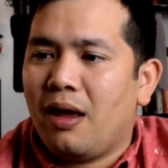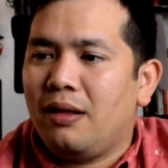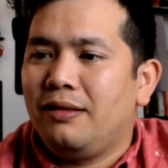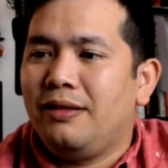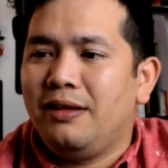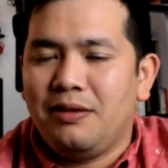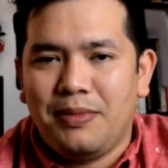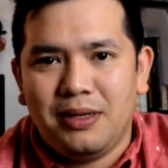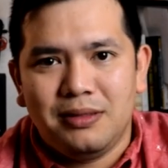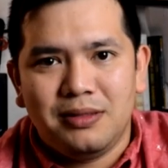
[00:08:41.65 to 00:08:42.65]

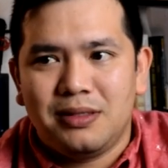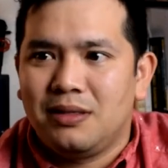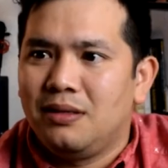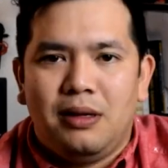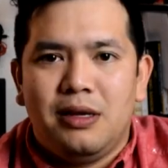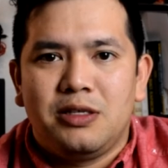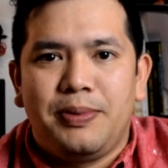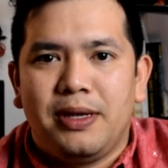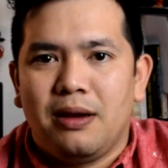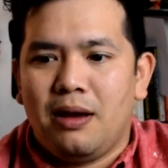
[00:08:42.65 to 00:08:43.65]
Lindemans is
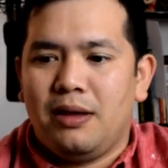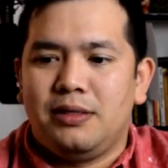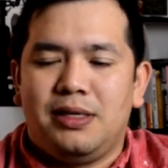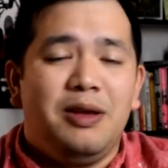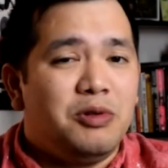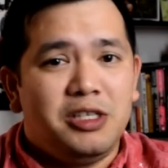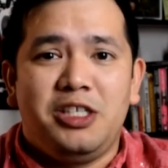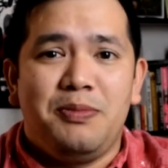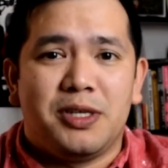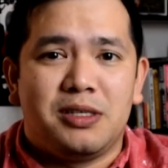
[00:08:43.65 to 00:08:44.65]
because it was the
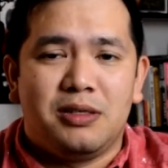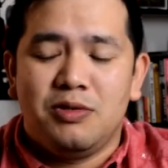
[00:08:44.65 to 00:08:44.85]
cheapest.